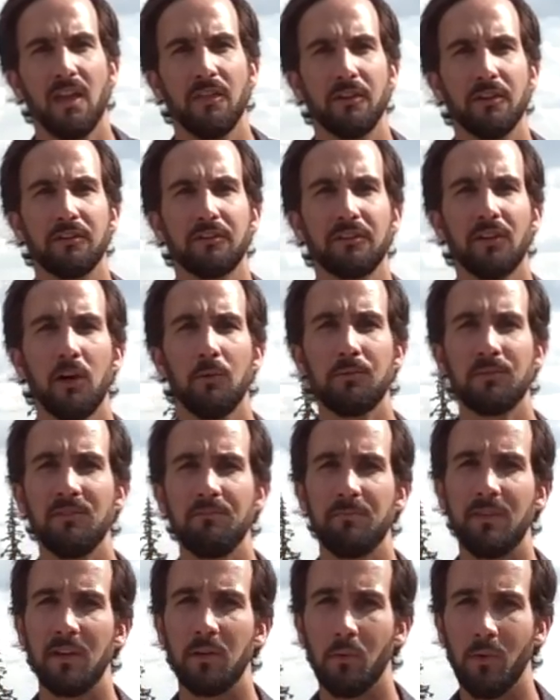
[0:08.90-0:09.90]
The slopes of
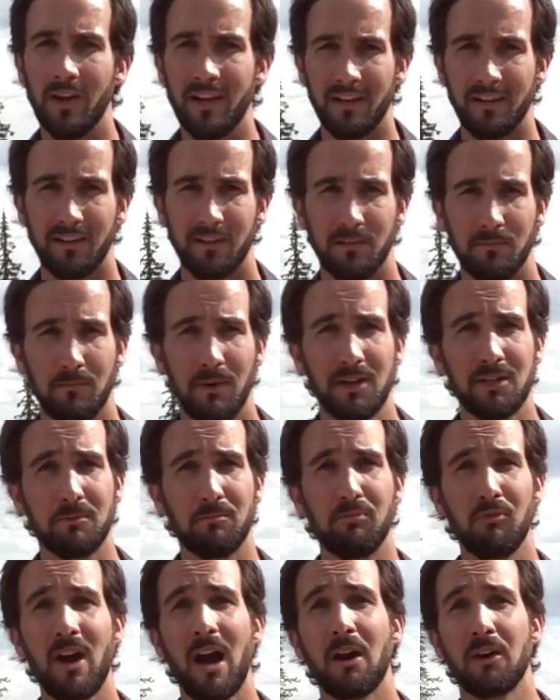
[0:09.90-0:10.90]
Big White, much
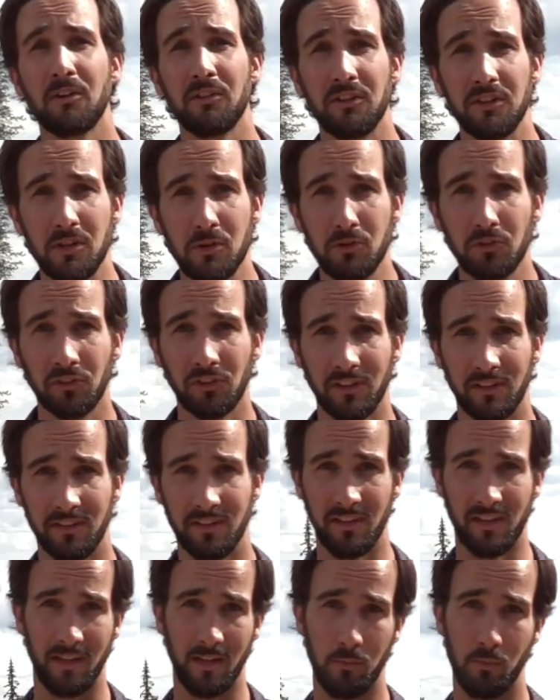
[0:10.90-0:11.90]
browner than usually
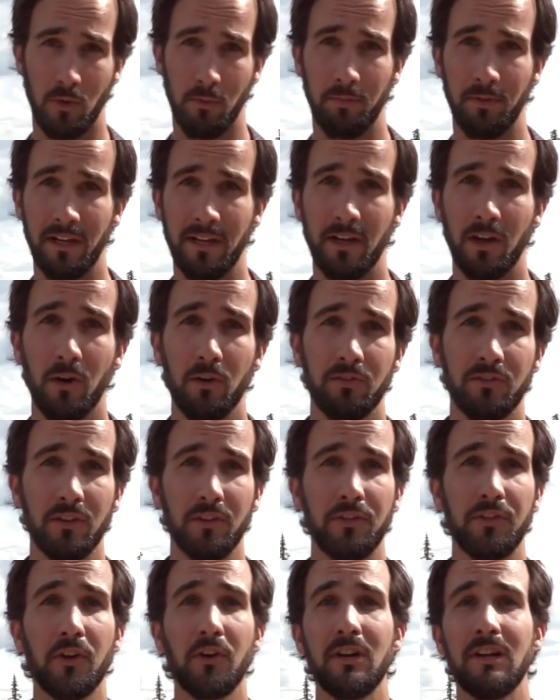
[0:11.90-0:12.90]
seen, will play host to
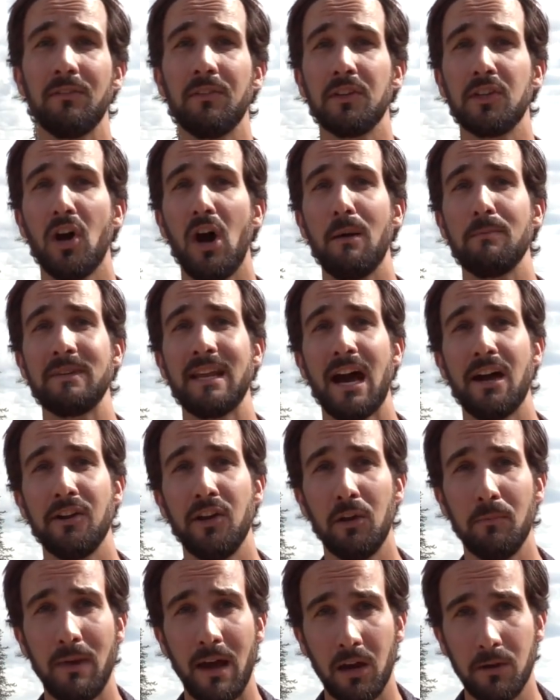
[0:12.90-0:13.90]
30 of the top
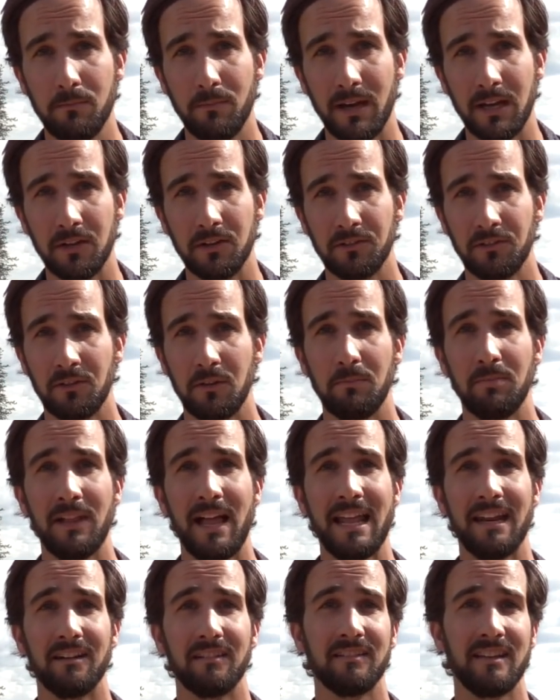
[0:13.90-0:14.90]
downhill mountain bikers on the
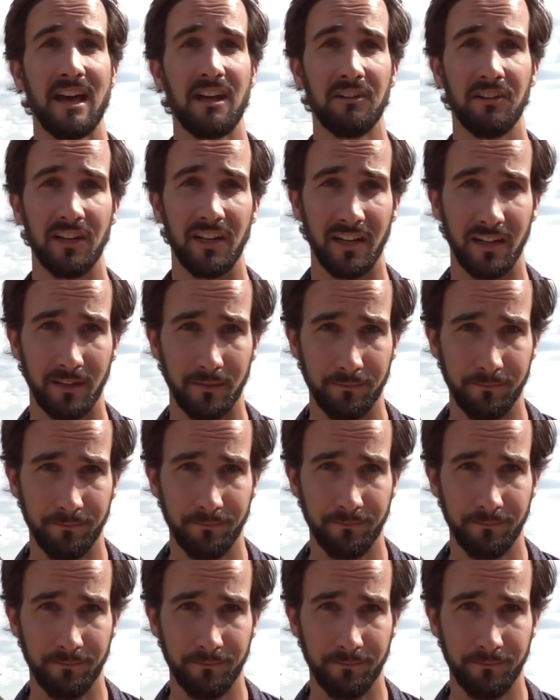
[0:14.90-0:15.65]
planet Saturday.